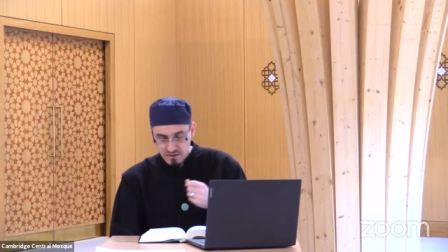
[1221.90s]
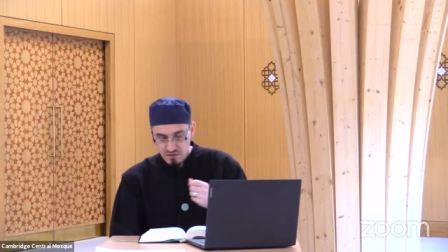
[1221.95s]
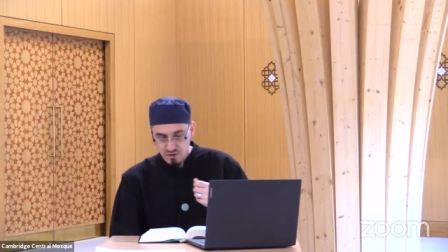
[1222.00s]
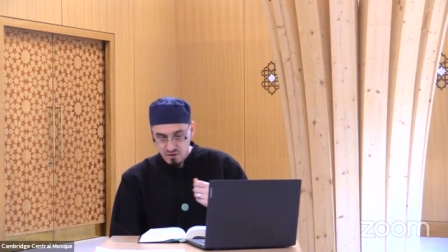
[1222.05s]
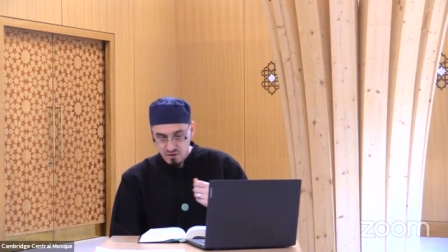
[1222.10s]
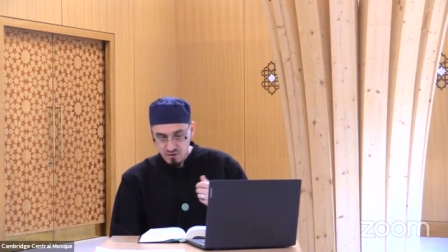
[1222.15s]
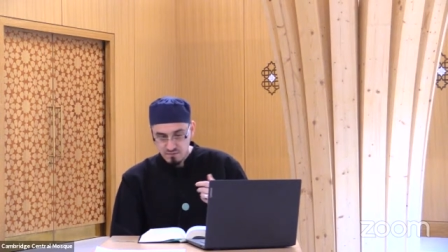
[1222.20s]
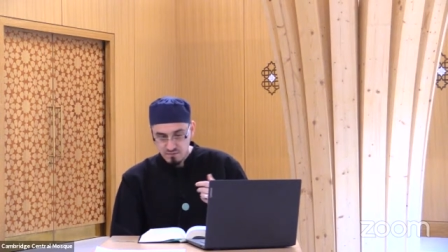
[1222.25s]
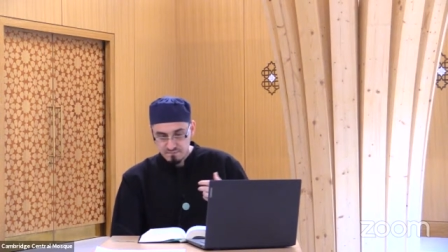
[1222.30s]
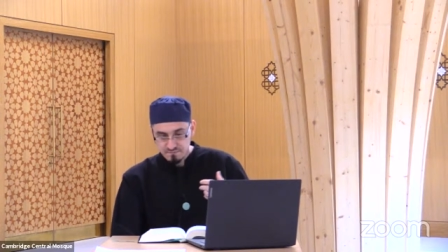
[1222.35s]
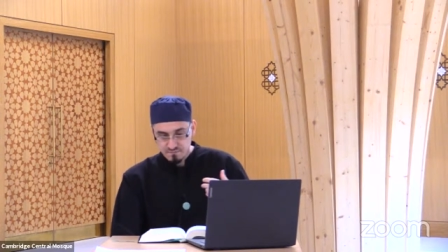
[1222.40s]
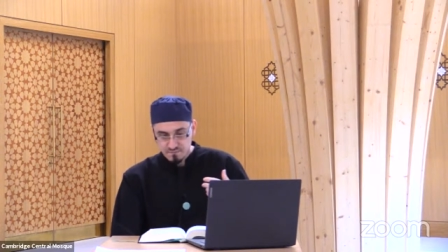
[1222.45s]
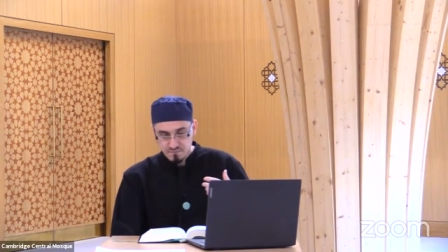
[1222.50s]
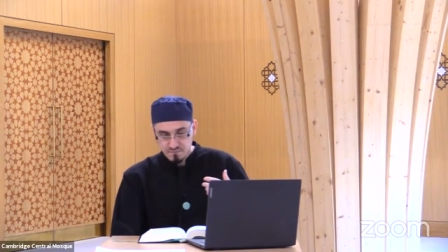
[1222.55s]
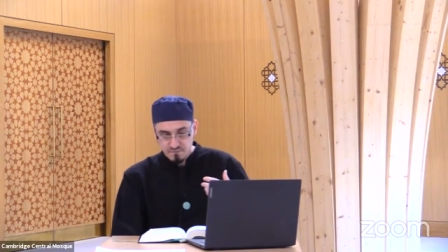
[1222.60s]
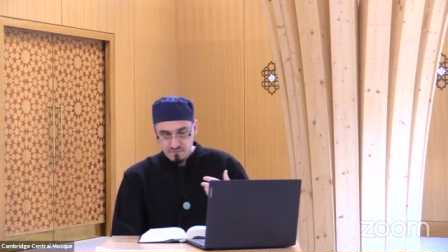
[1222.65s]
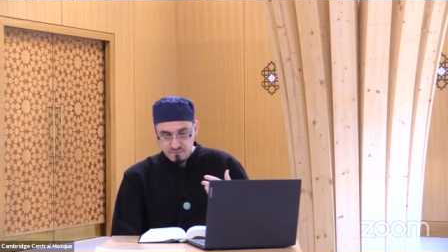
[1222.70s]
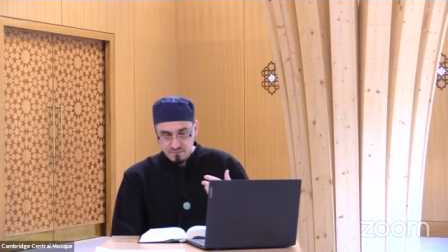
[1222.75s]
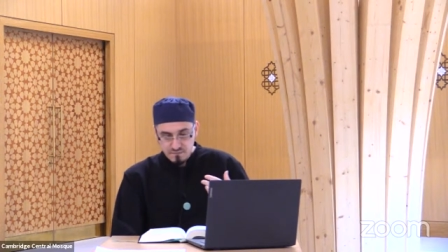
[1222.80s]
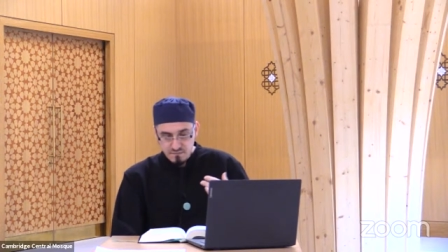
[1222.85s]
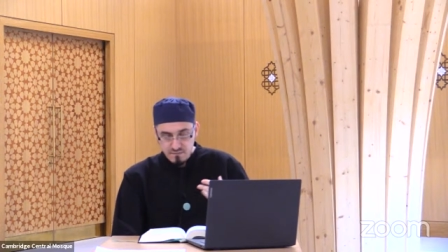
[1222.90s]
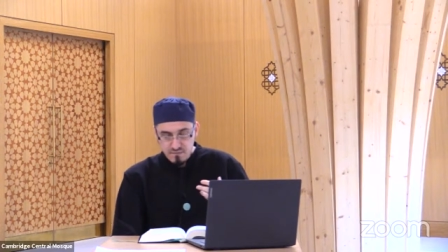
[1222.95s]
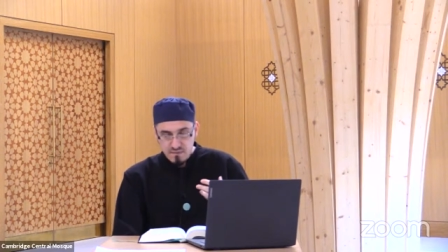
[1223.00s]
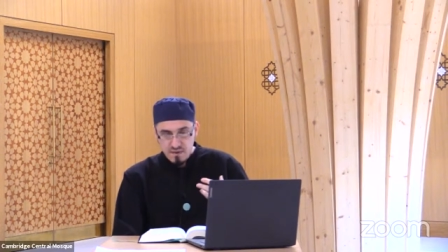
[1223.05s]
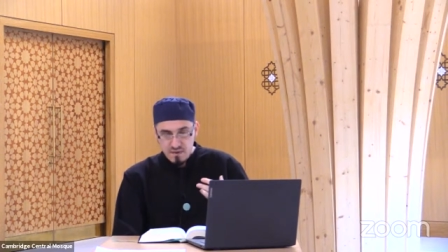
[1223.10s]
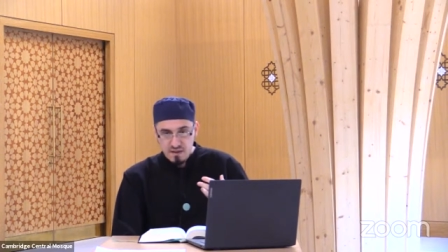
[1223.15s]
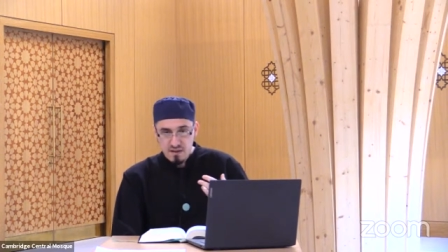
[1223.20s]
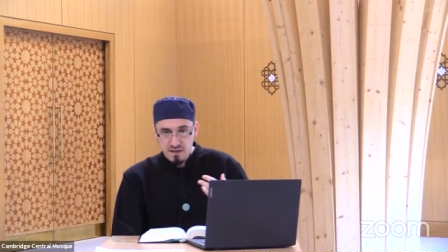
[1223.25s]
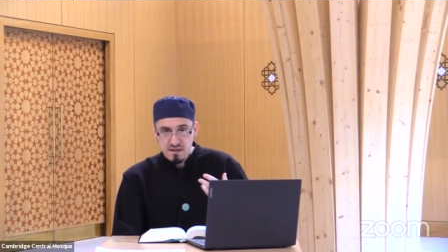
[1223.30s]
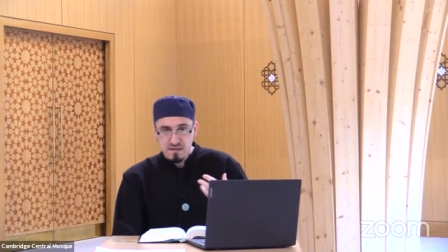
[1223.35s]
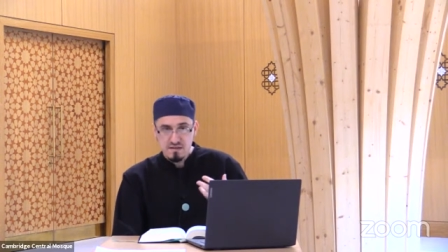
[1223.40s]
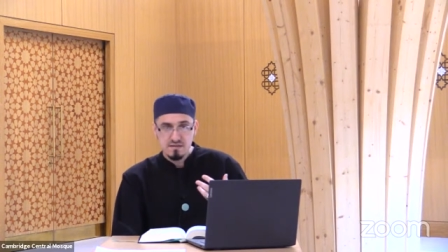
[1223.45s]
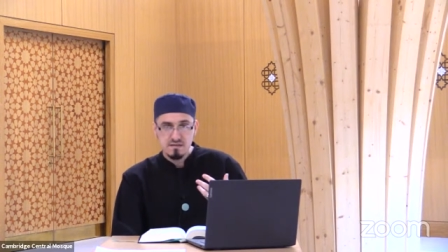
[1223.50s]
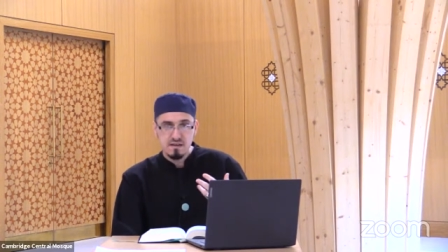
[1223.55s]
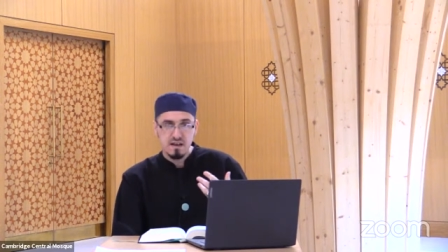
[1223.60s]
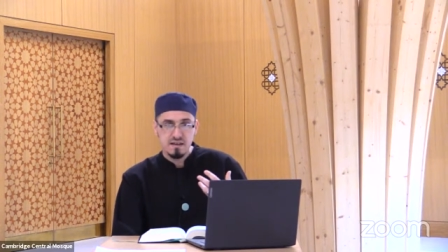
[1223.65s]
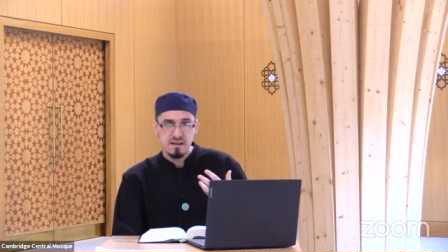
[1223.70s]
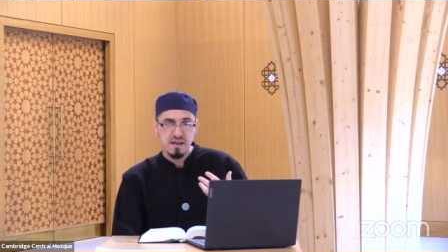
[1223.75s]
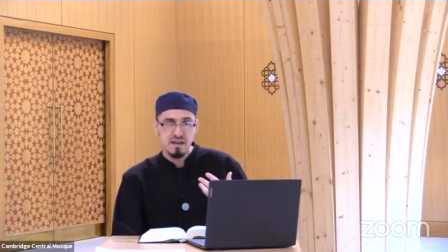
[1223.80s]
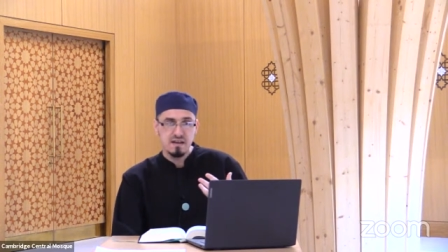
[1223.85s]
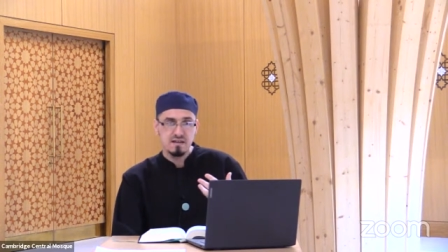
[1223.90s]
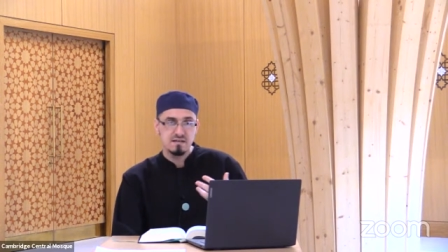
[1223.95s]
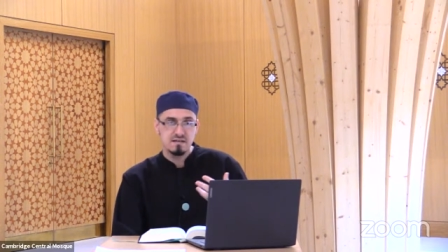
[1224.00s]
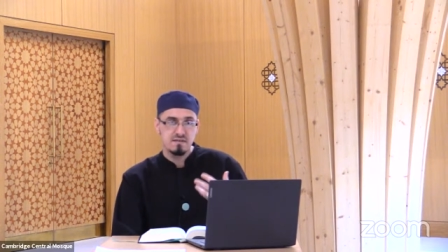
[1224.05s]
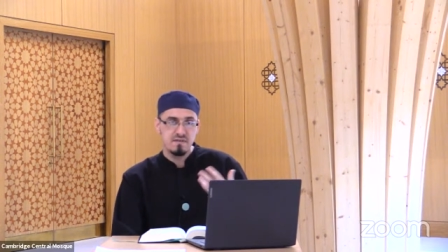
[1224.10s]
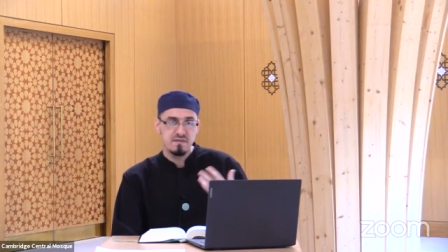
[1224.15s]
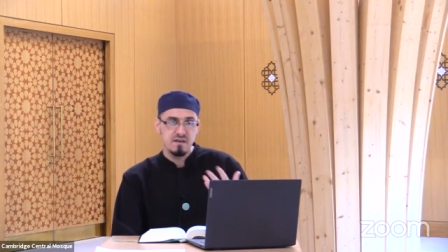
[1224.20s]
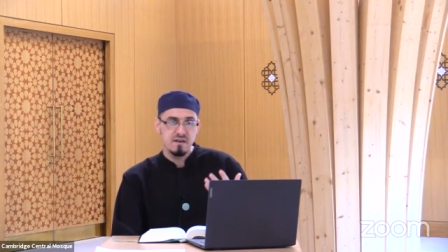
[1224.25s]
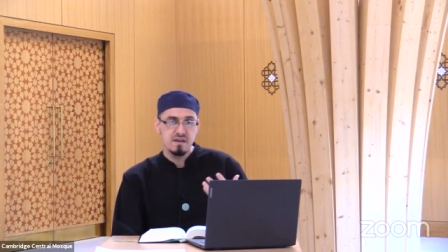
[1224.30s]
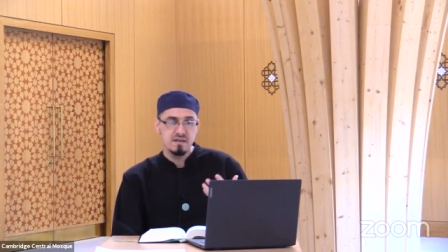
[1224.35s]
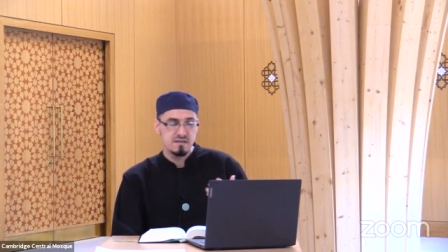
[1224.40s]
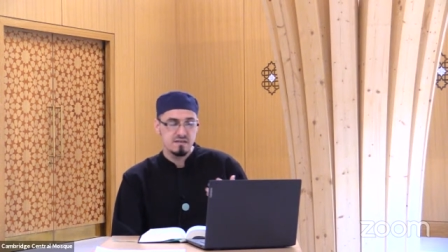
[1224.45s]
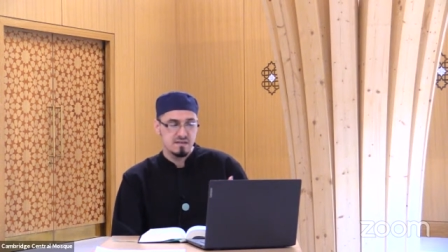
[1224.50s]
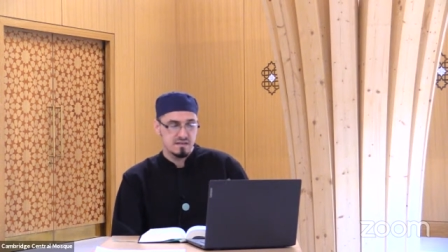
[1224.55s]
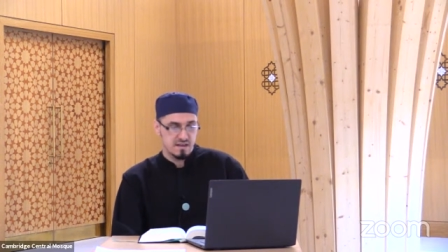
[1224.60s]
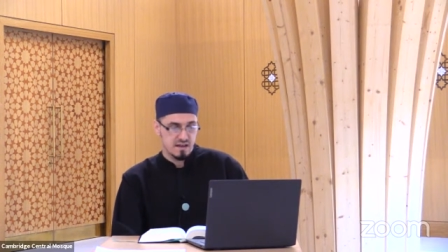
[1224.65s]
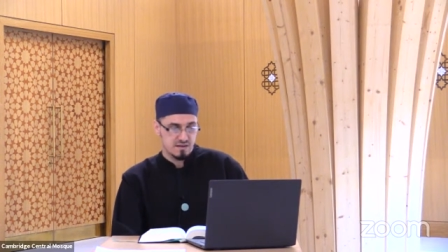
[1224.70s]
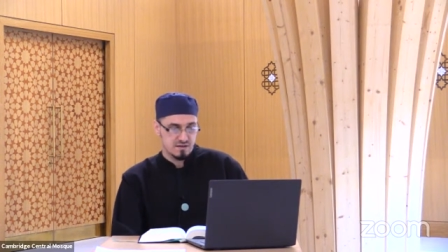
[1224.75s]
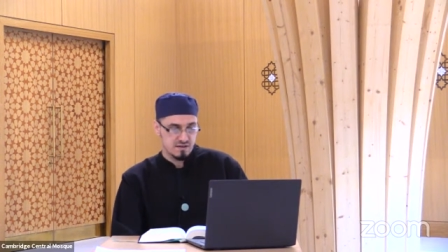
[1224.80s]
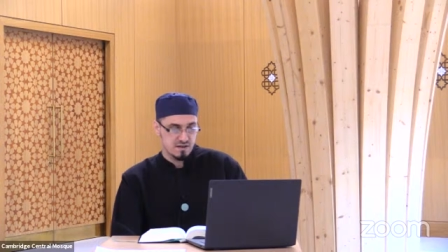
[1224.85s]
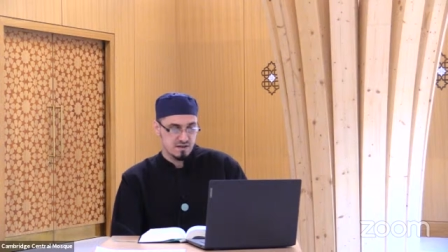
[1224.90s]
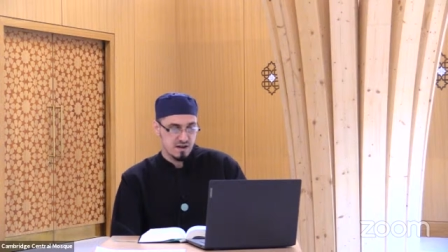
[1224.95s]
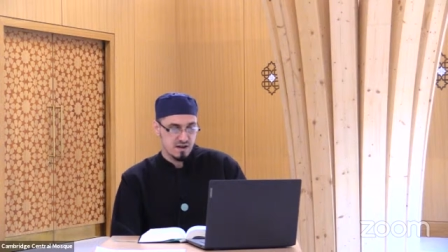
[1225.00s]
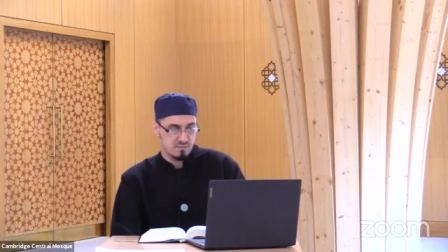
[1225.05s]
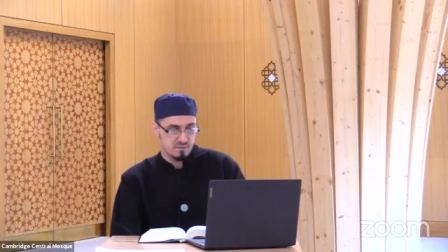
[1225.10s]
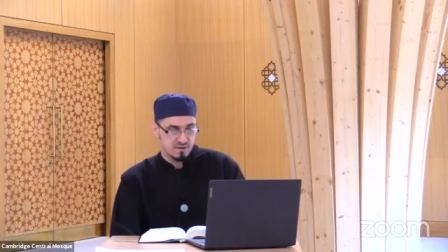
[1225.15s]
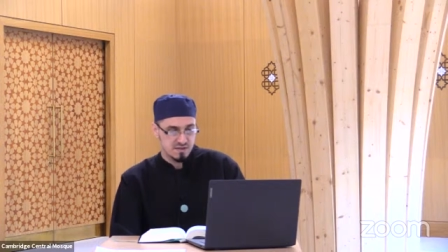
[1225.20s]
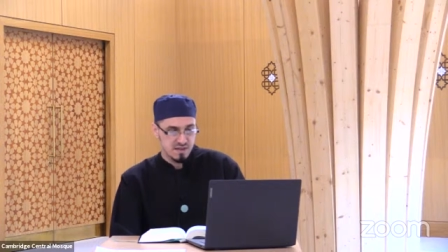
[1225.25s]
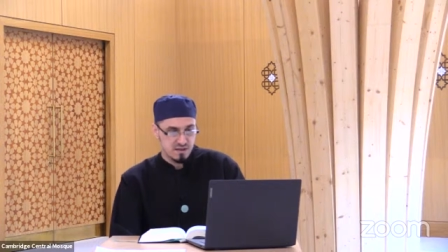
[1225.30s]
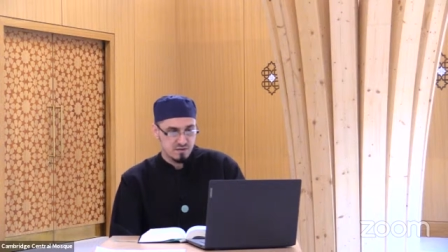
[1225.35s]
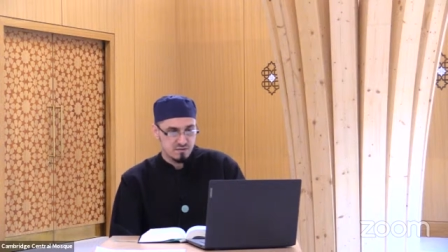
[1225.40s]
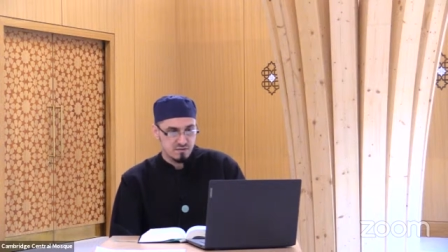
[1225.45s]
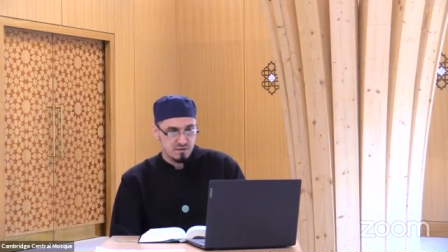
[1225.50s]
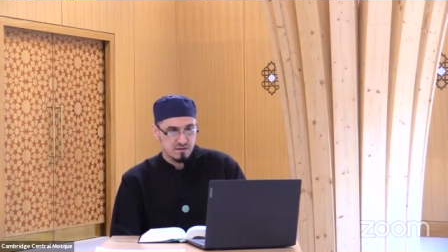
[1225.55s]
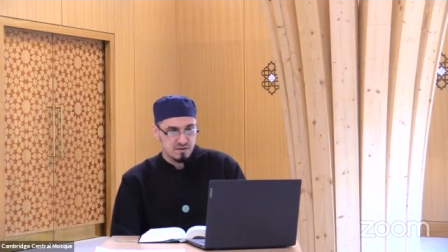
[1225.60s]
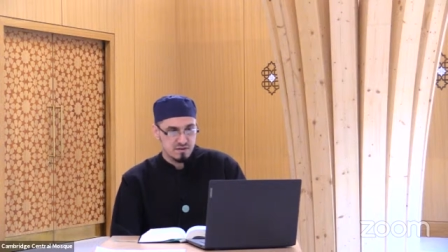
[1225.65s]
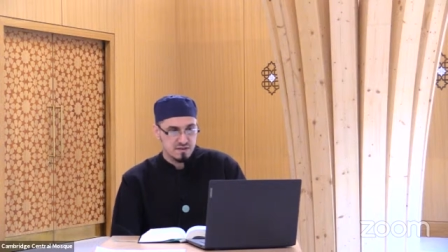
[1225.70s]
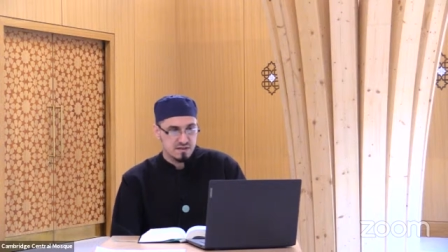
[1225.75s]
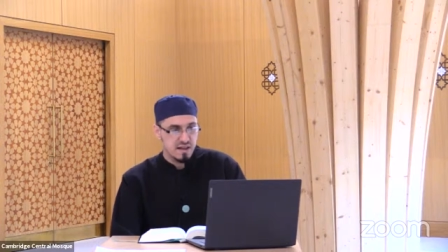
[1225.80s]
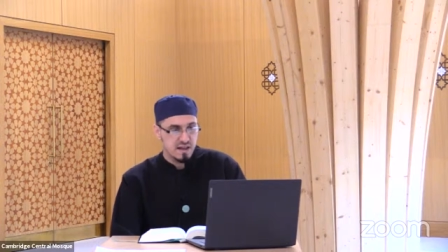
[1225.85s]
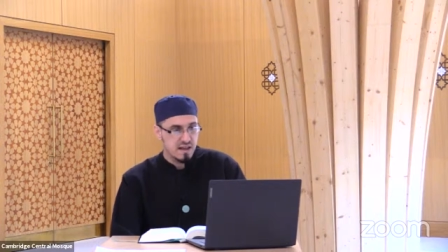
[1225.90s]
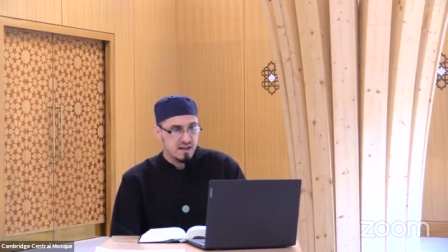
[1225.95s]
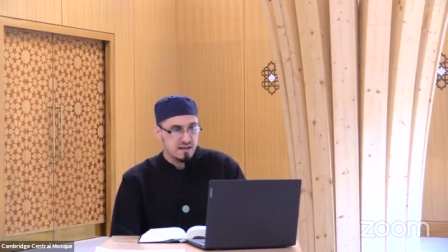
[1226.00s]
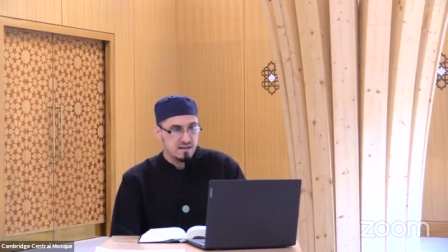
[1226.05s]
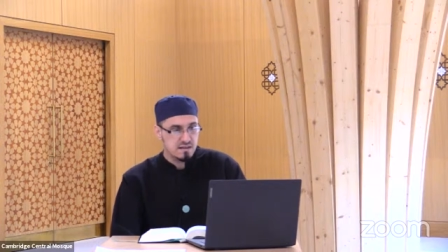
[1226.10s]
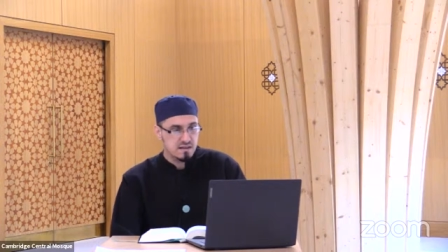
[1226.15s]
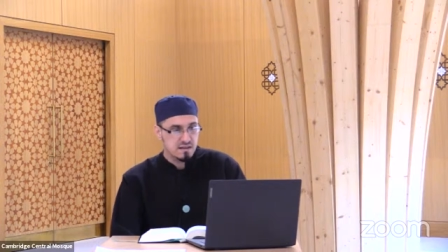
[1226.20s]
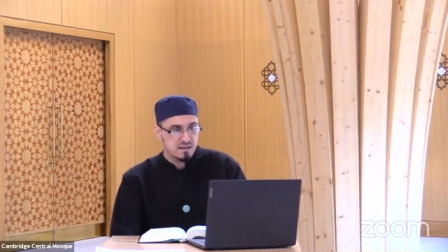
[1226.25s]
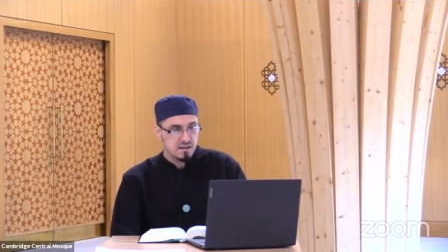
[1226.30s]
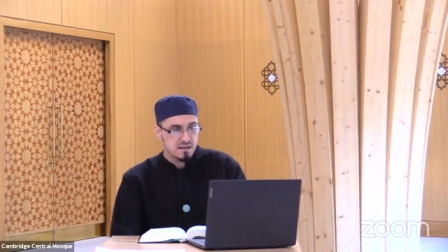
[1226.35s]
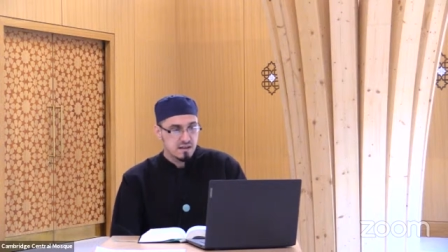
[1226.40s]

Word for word: So, this again is a very easy section, I would say, to understand.